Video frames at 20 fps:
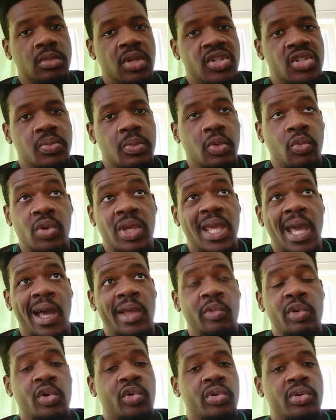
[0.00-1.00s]
You see me? We
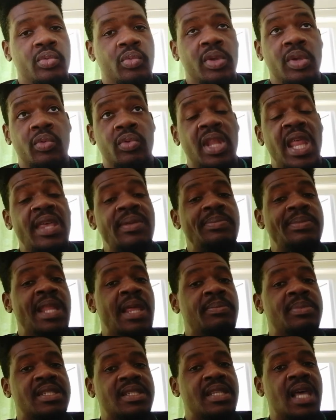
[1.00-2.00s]
can't, we couldn't, we, we them,
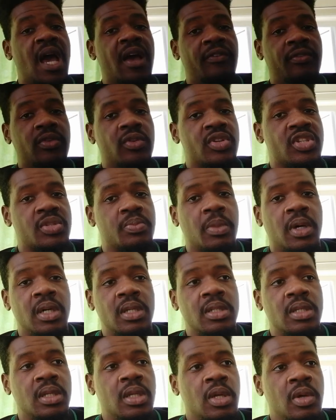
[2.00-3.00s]
them stifle us,
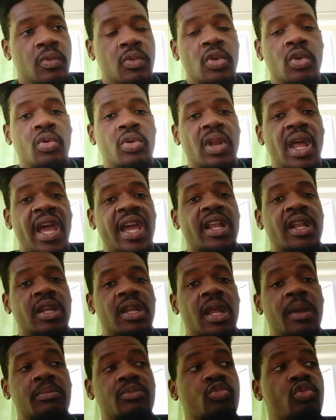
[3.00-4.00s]
man. We look like,
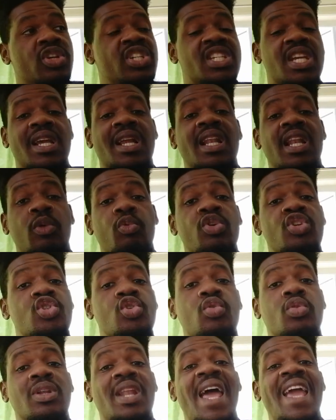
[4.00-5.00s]
them, we shake, we
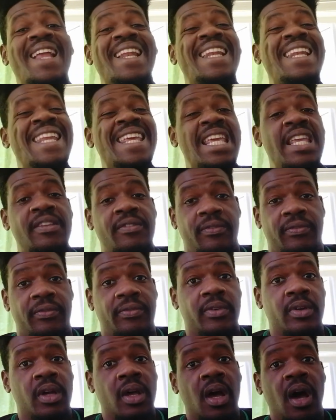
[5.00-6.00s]
shook like
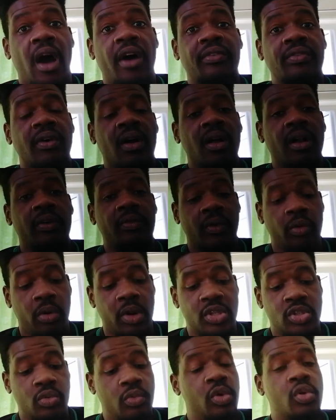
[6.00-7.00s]
leaf of all of
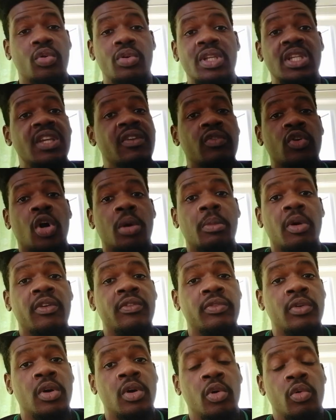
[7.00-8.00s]
our country. We couldn't even come
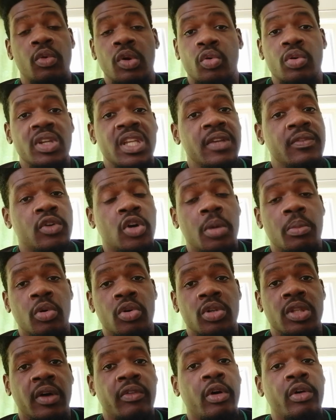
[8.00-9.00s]
out, we couldn't even
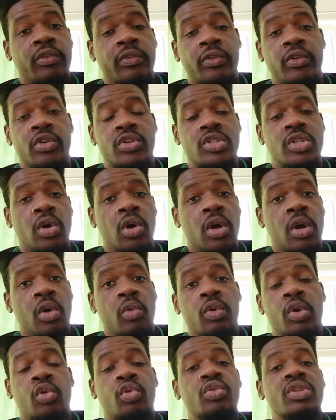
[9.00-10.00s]
come out of our first,
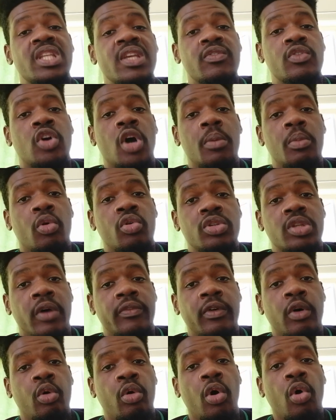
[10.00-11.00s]
we couldn't even come out
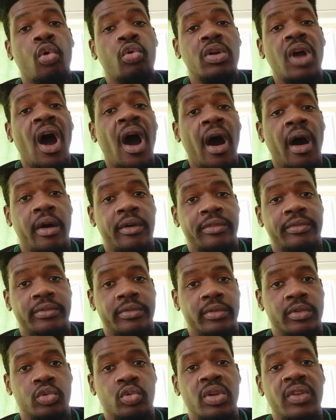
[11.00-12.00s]
of our own
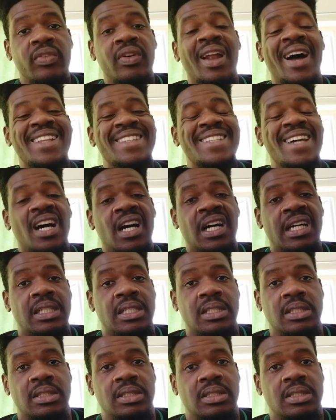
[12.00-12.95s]
half to even attack.